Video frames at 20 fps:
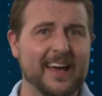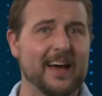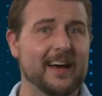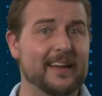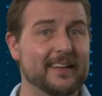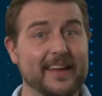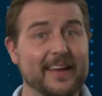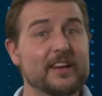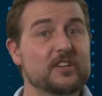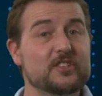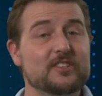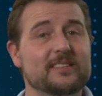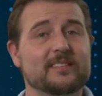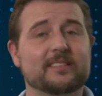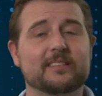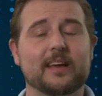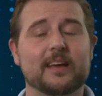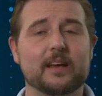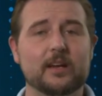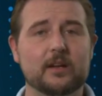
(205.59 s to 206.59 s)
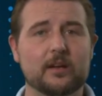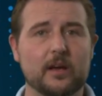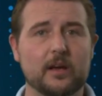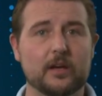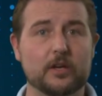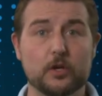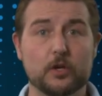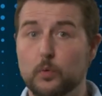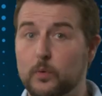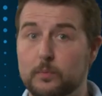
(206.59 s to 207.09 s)
A nation state,
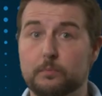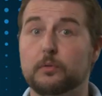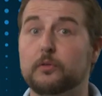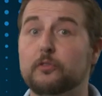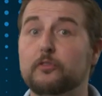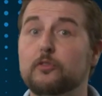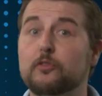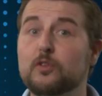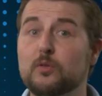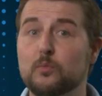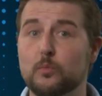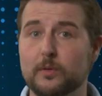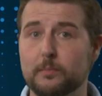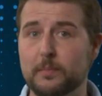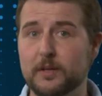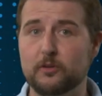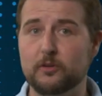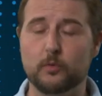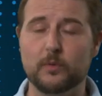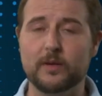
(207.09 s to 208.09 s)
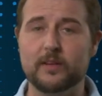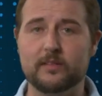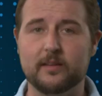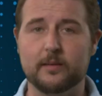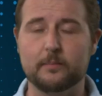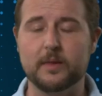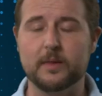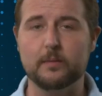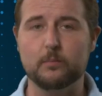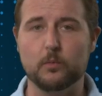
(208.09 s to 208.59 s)
you would presume, would be doing
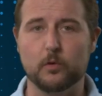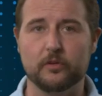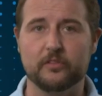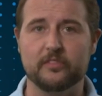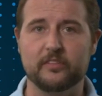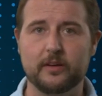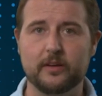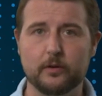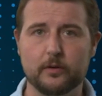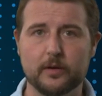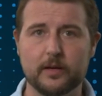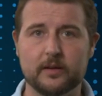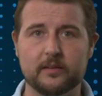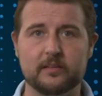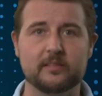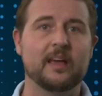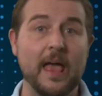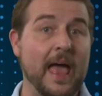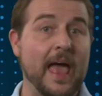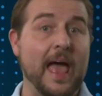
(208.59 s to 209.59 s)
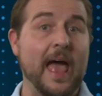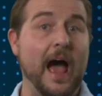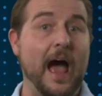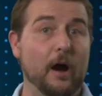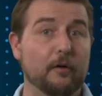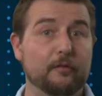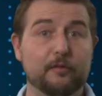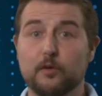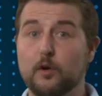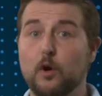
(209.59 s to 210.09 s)
something more serious.
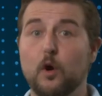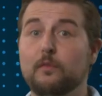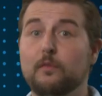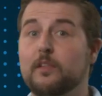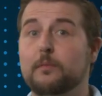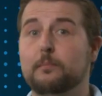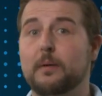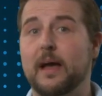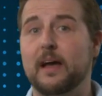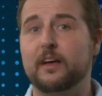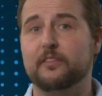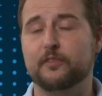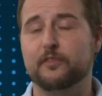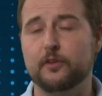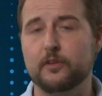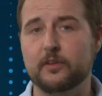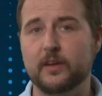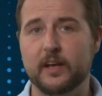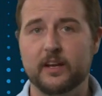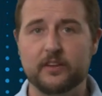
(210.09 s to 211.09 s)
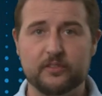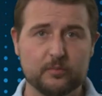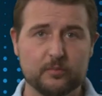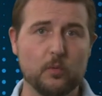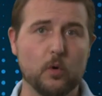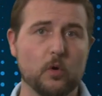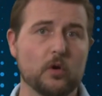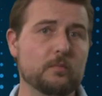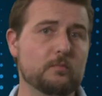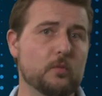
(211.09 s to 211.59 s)
However, over the past few days,
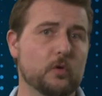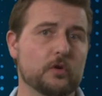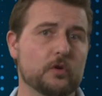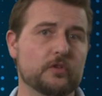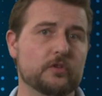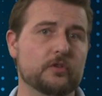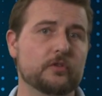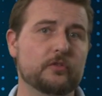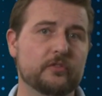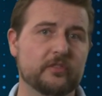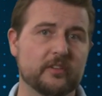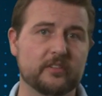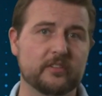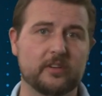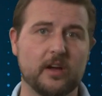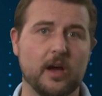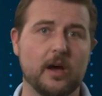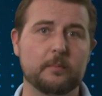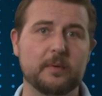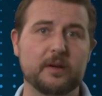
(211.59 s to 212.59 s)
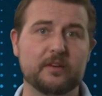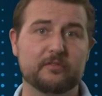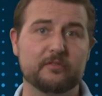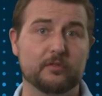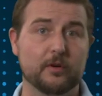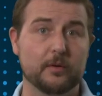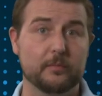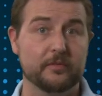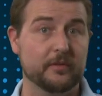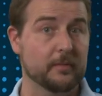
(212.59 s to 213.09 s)
more and more news is coming
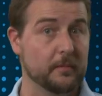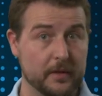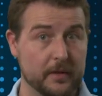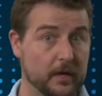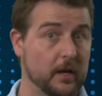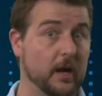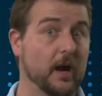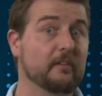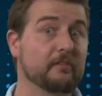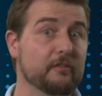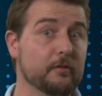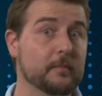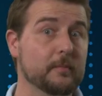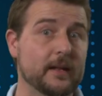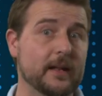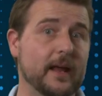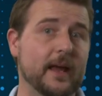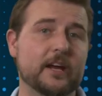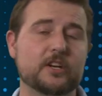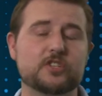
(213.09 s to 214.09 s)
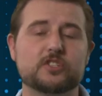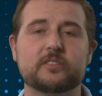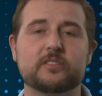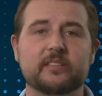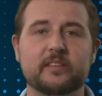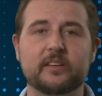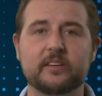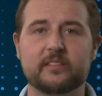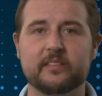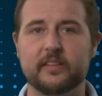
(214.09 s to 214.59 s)
from some of the government
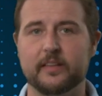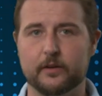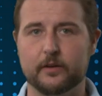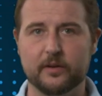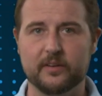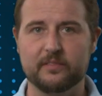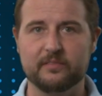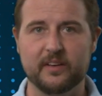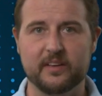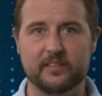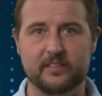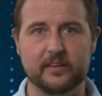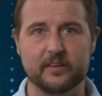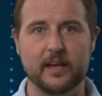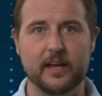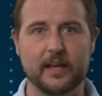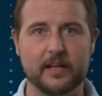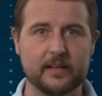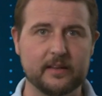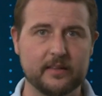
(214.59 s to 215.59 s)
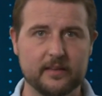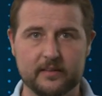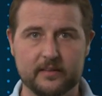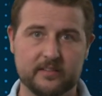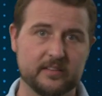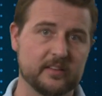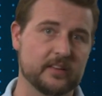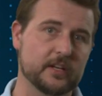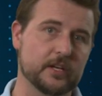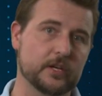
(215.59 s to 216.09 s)
agencies that are investigating
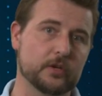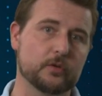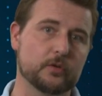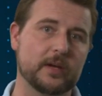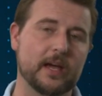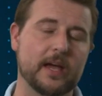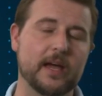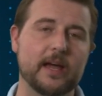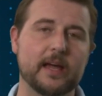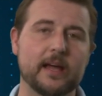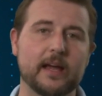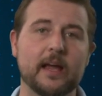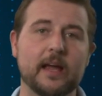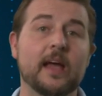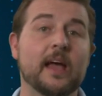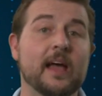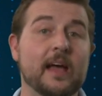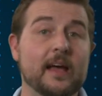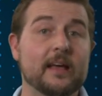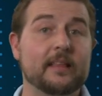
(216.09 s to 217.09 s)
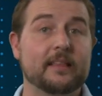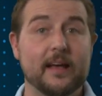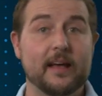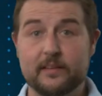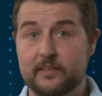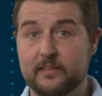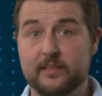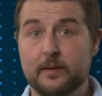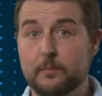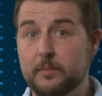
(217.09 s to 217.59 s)
this in the UK
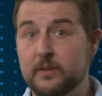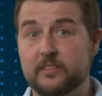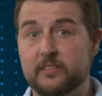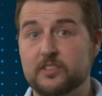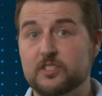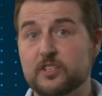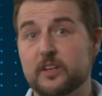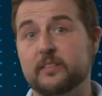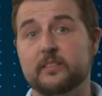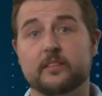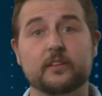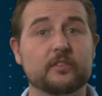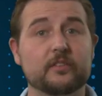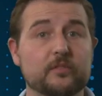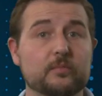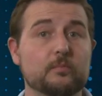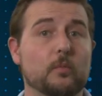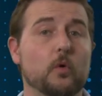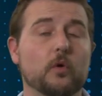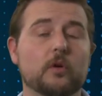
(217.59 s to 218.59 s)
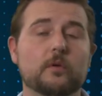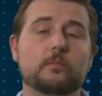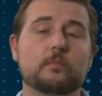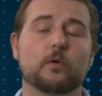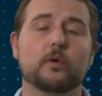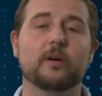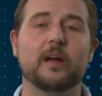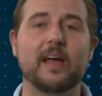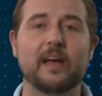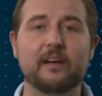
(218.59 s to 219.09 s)
that seem to suggest there's more and
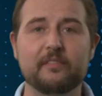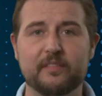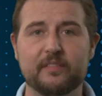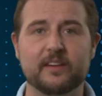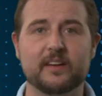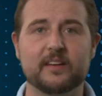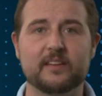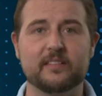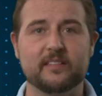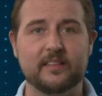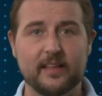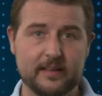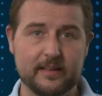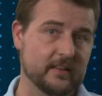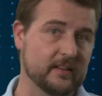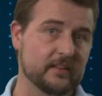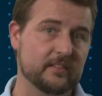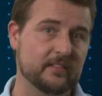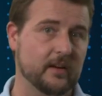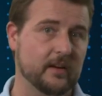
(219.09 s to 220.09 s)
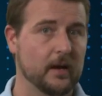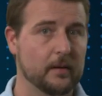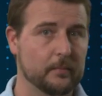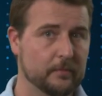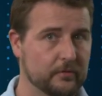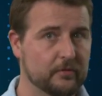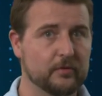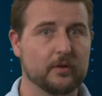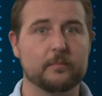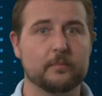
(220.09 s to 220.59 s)
more evidence that this
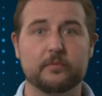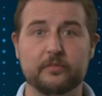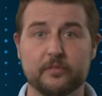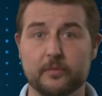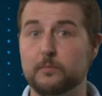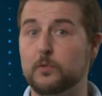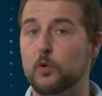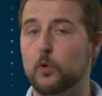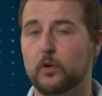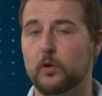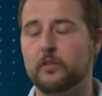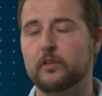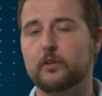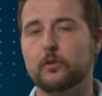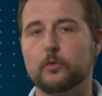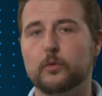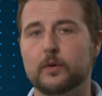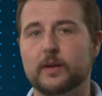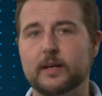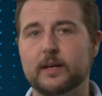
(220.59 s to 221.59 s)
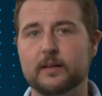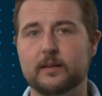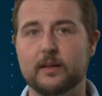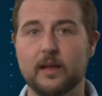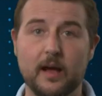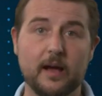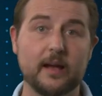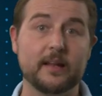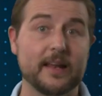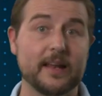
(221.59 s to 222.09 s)
comes from some North Korean
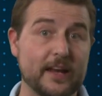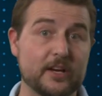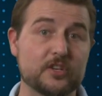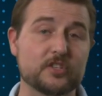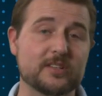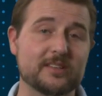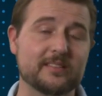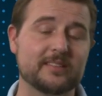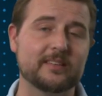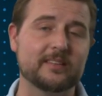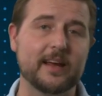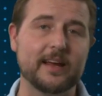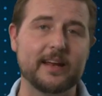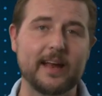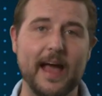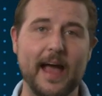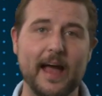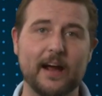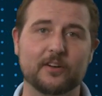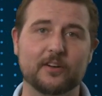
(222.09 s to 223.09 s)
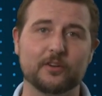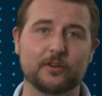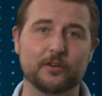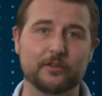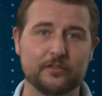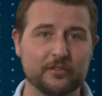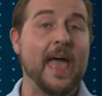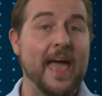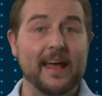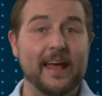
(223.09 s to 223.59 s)
nation state
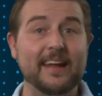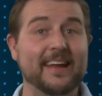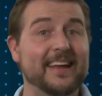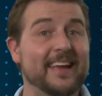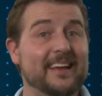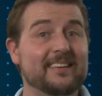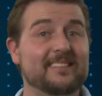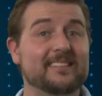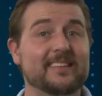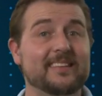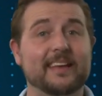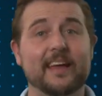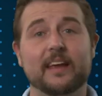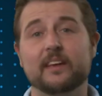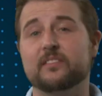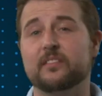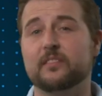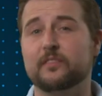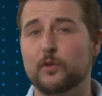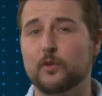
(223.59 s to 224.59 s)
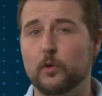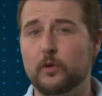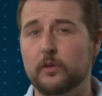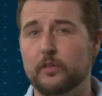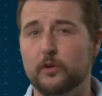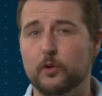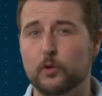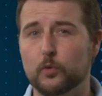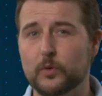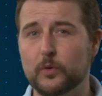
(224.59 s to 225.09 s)
actors. And I guess in the case of
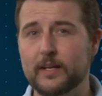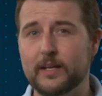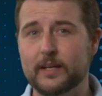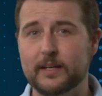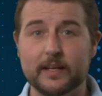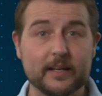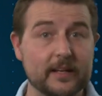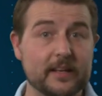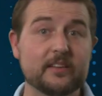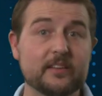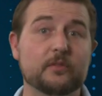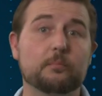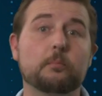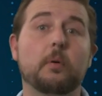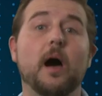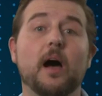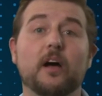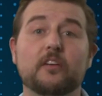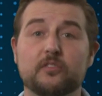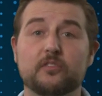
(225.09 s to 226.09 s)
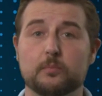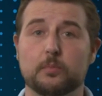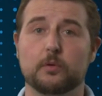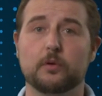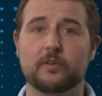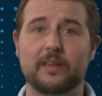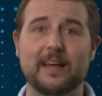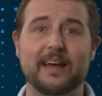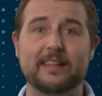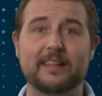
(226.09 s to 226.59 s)
North Korea, it is
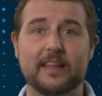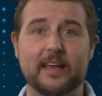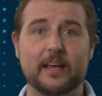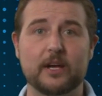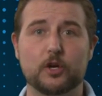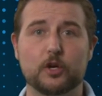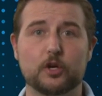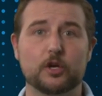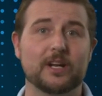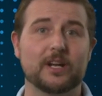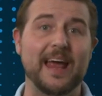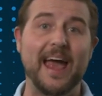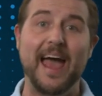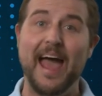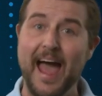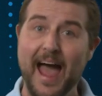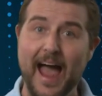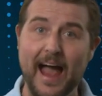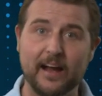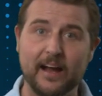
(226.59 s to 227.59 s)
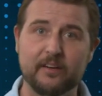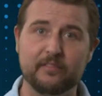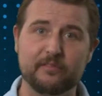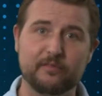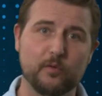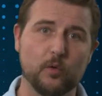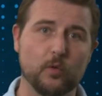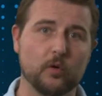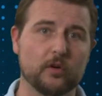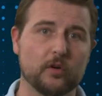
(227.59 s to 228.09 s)
possible that they could hack
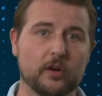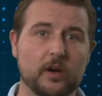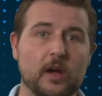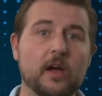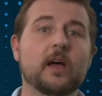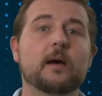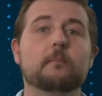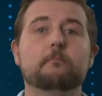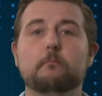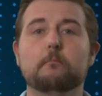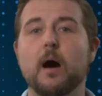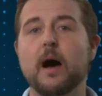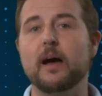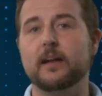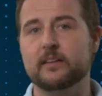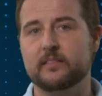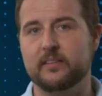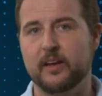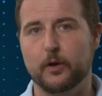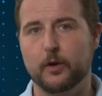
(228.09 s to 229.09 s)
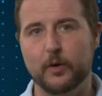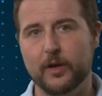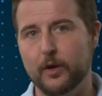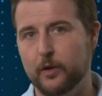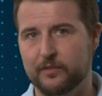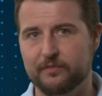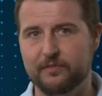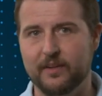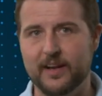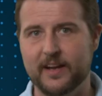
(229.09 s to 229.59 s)
for monetary
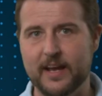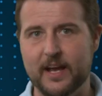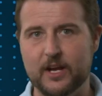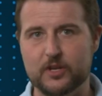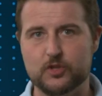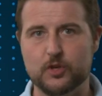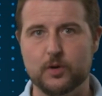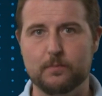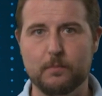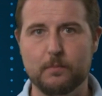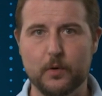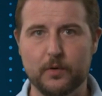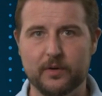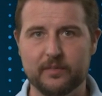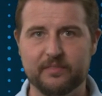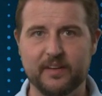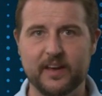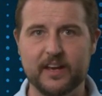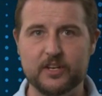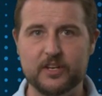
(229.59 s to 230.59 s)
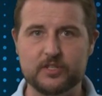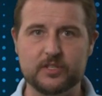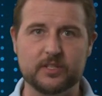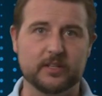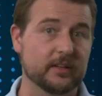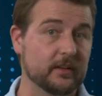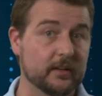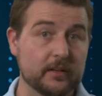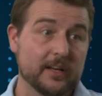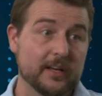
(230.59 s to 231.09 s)
or financial
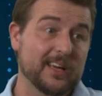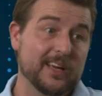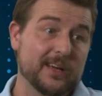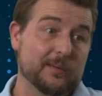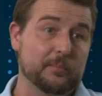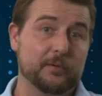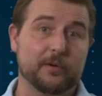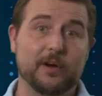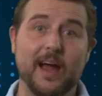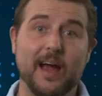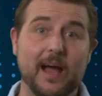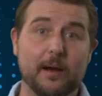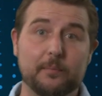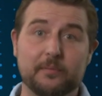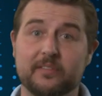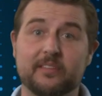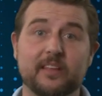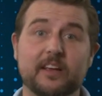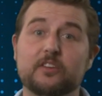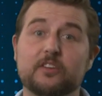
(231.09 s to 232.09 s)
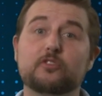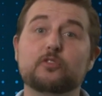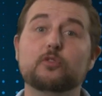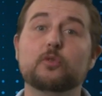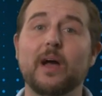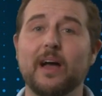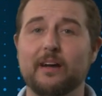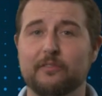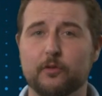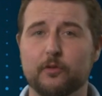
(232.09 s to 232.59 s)
motivation. Perhaps they
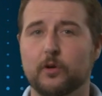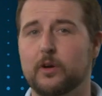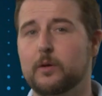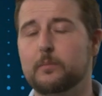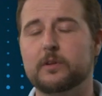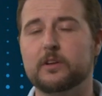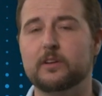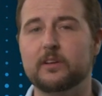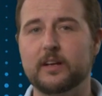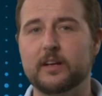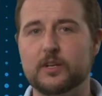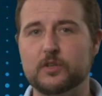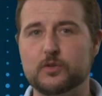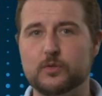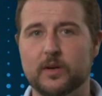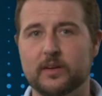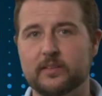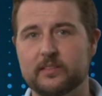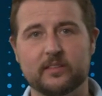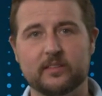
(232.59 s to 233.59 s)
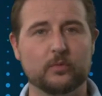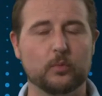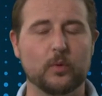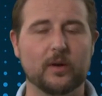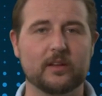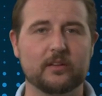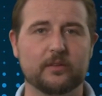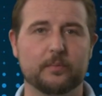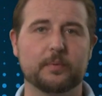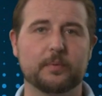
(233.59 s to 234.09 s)
do have criminal interests as
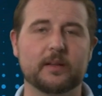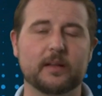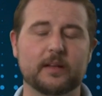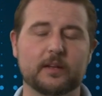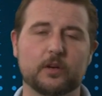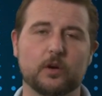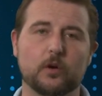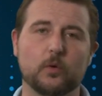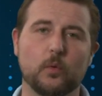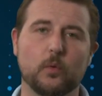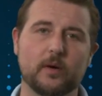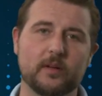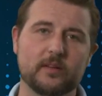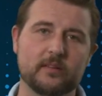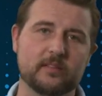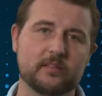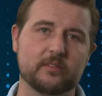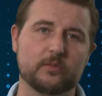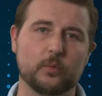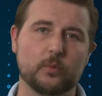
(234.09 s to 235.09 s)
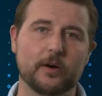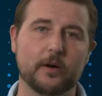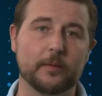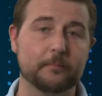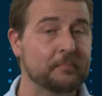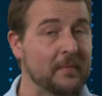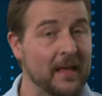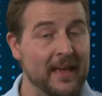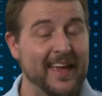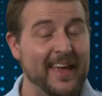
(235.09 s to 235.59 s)
well as political ones as
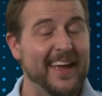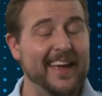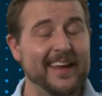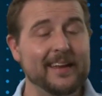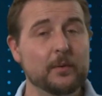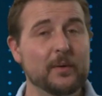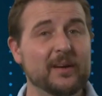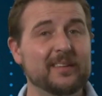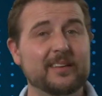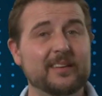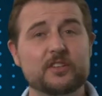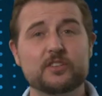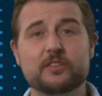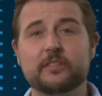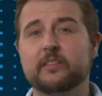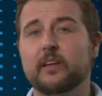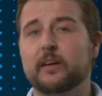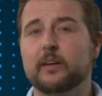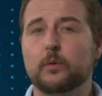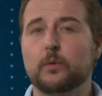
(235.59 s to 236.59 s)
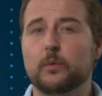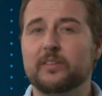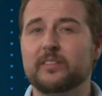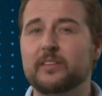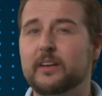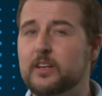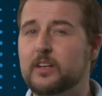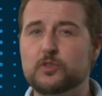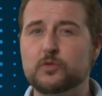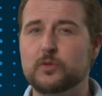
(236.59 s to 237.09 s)
well. Anyways, I just thought it was
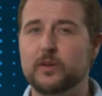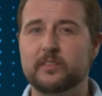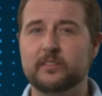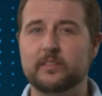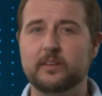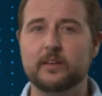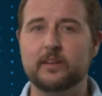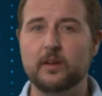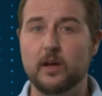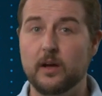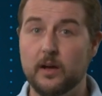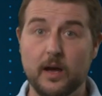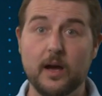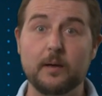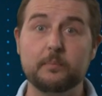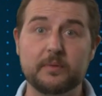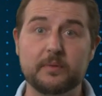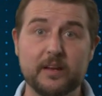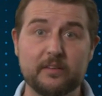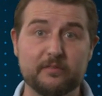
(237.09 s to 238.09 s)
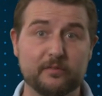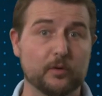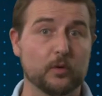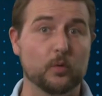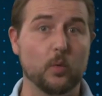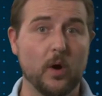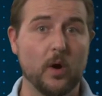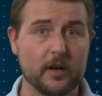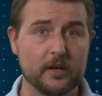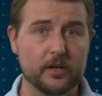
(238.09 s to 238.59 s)
an interesting update
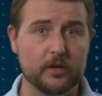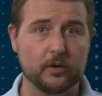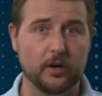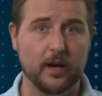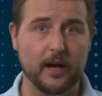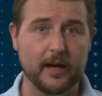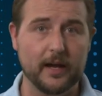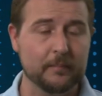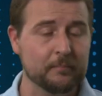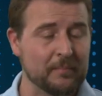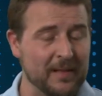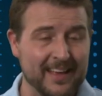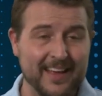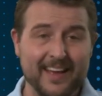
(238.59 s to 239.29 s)
for WannaCry.